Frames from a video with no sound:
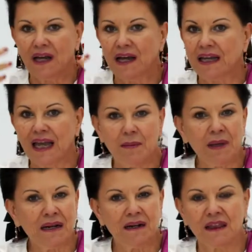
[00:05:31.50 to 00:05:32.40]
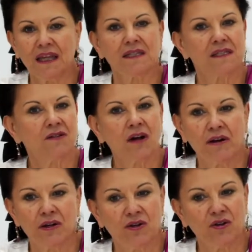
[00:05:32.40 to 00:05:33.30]
chemical things that are
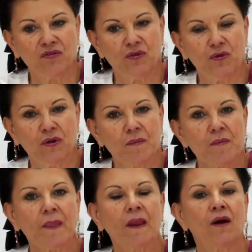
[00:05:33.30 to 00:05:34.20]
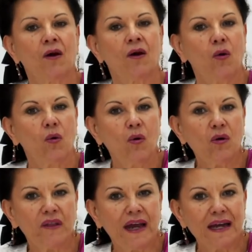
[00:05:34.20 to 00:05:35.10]
in your food. All
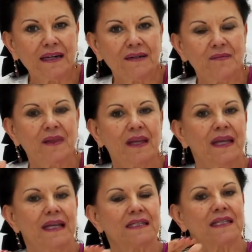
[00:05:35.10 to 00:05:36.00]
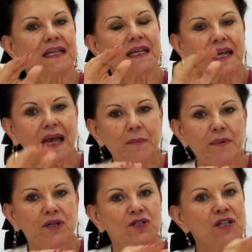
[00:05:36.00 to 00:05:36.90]
that is
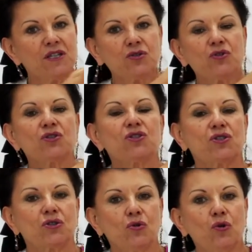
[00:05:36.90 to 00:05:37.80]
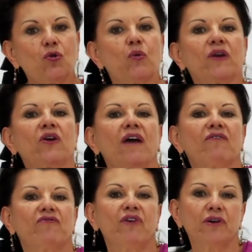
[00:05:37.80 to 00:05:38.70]
kept just to your stool when you have
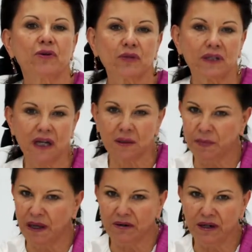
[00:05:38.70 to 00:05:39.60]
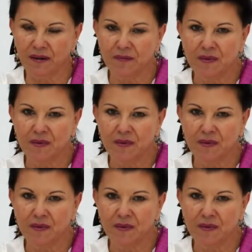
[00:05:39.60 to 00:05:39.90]
a very good gut barrier.